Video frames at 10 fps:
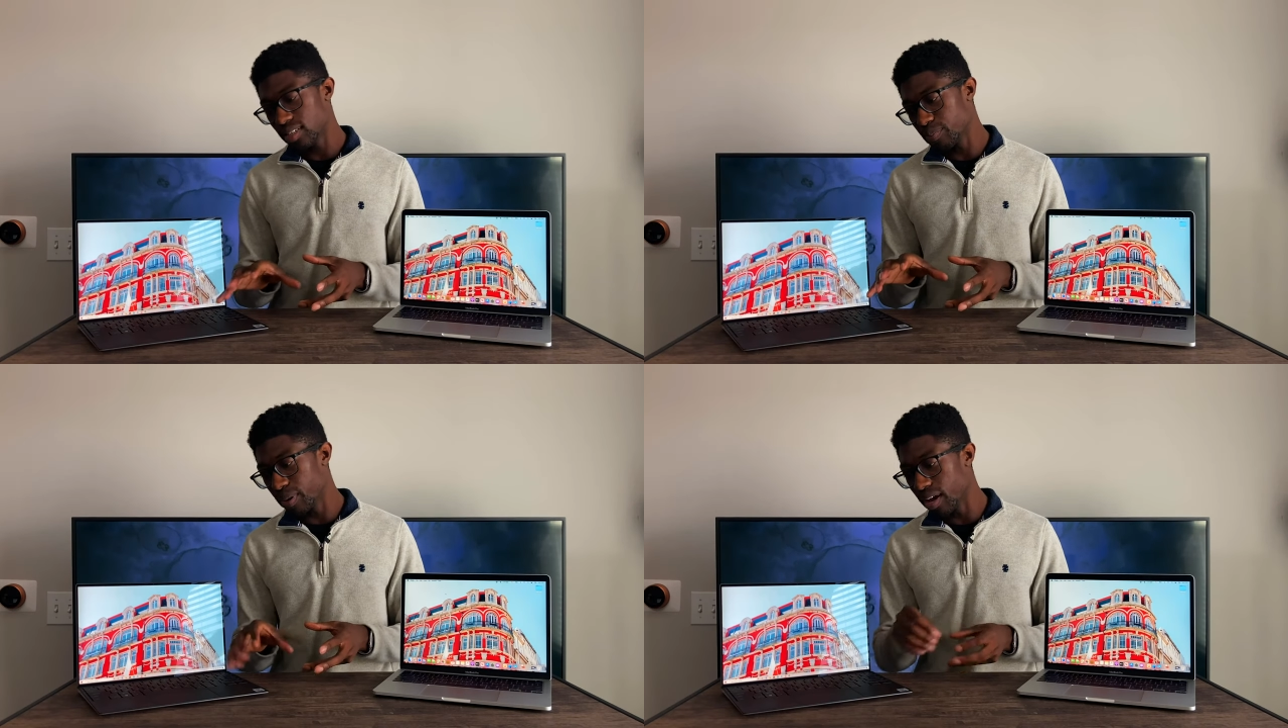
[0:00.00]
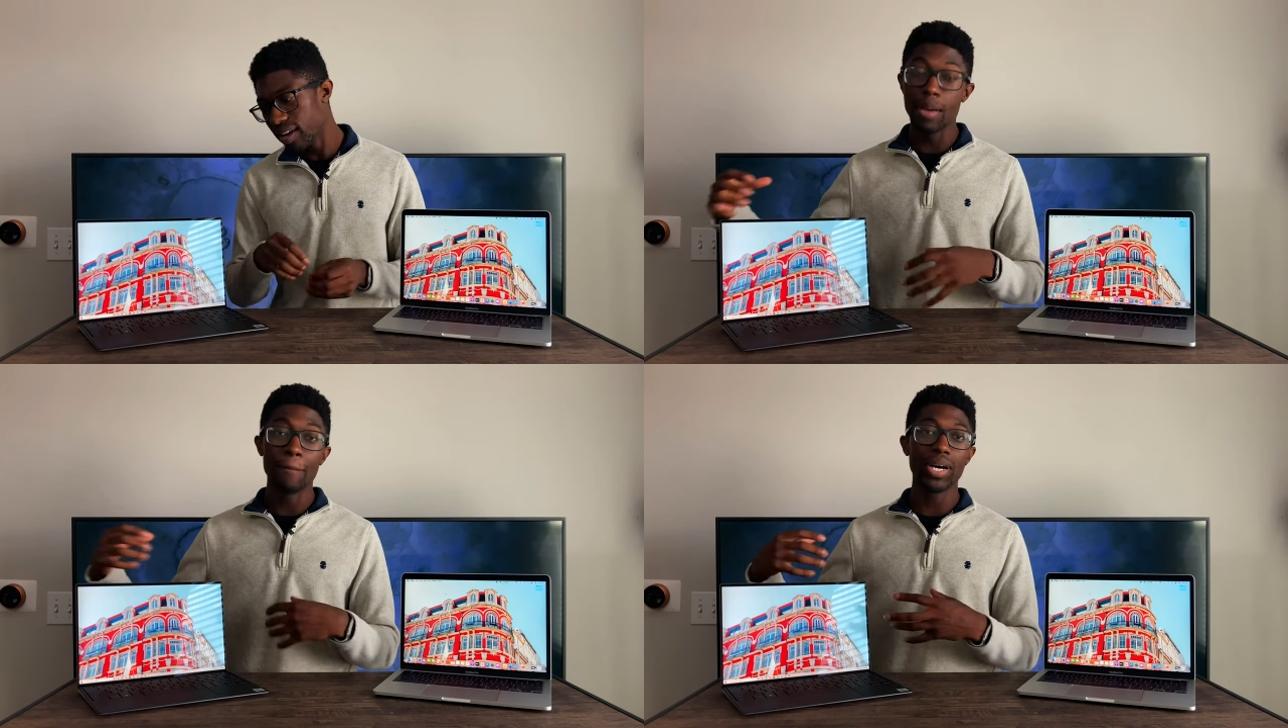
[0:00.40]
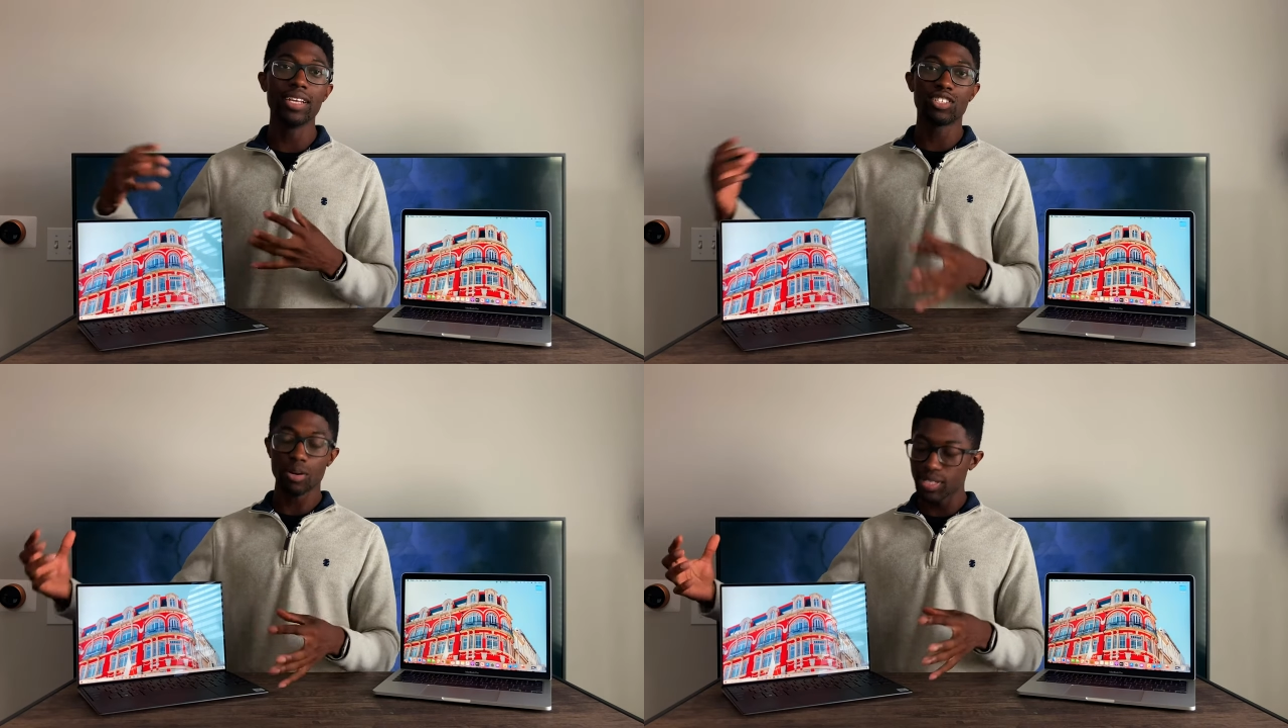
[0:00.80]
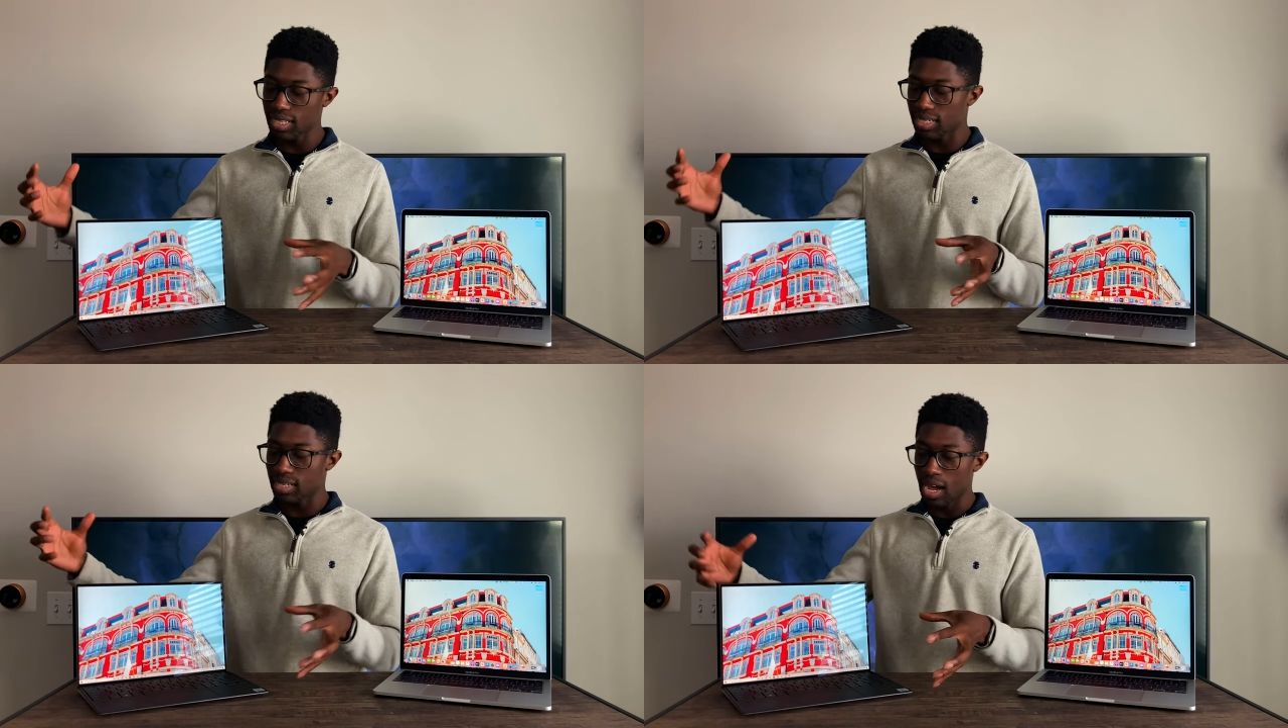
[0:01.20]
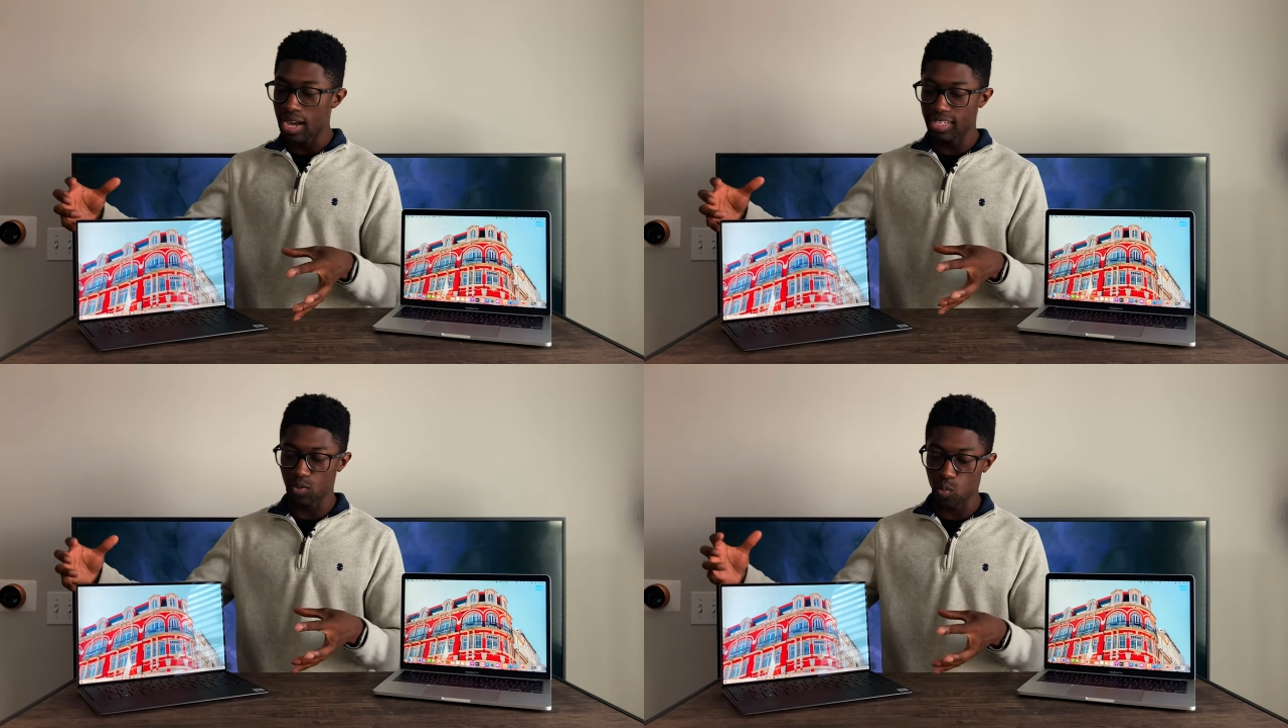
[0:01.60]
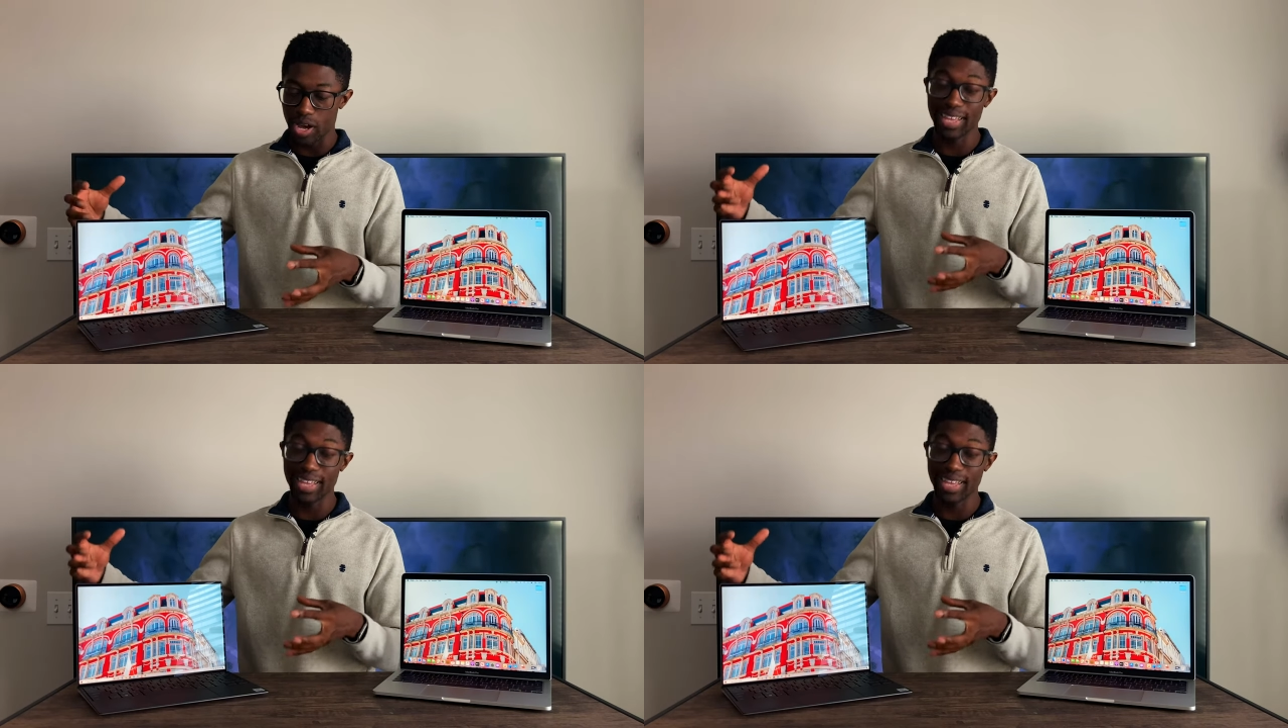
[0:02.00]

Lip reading: but in terms of the size and what